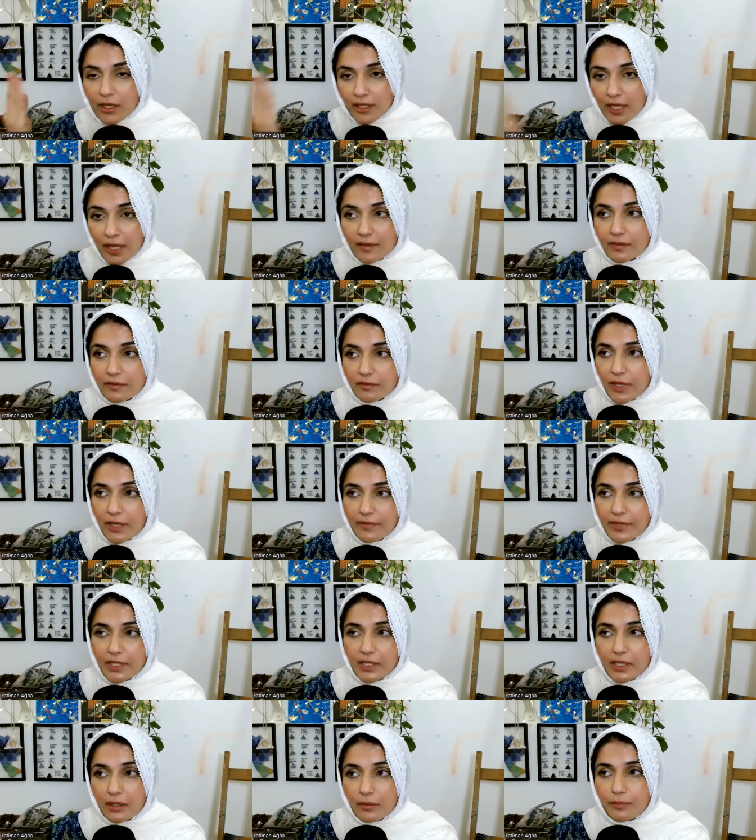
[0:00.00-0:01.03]
yes, when
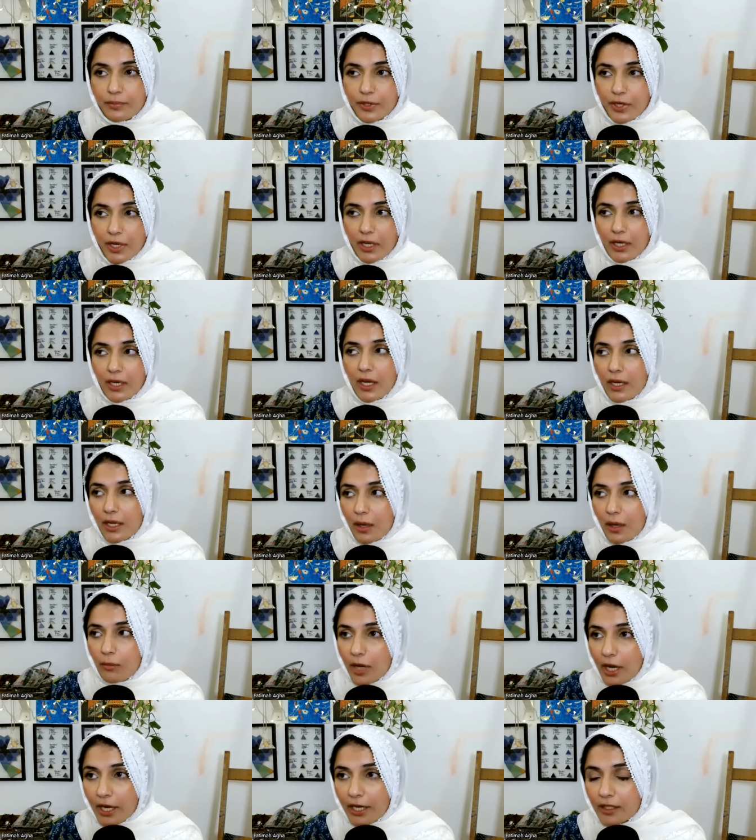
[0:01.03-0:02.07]
we keep praying,
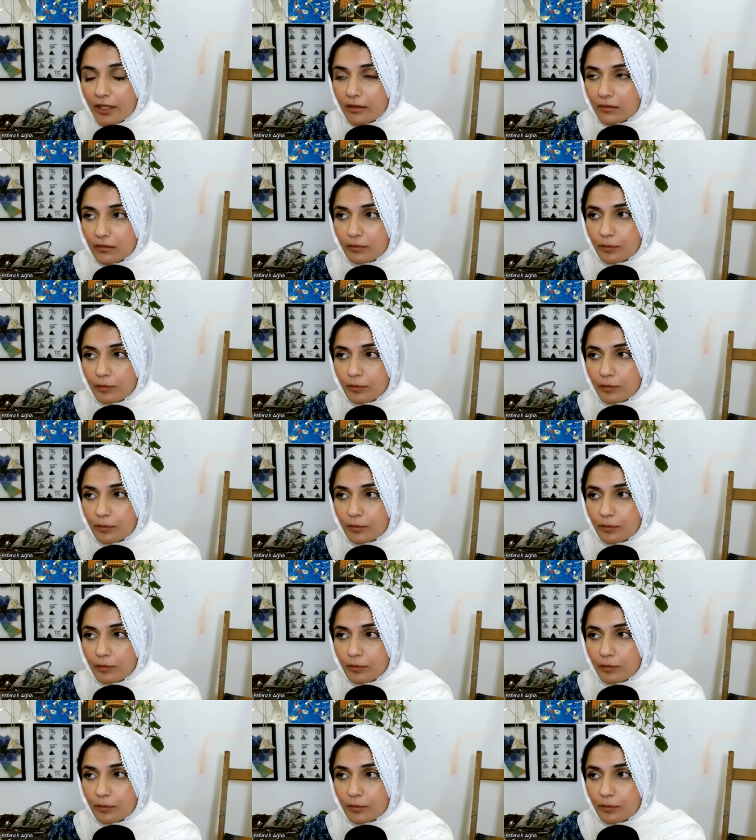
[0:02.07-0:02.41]
Allah might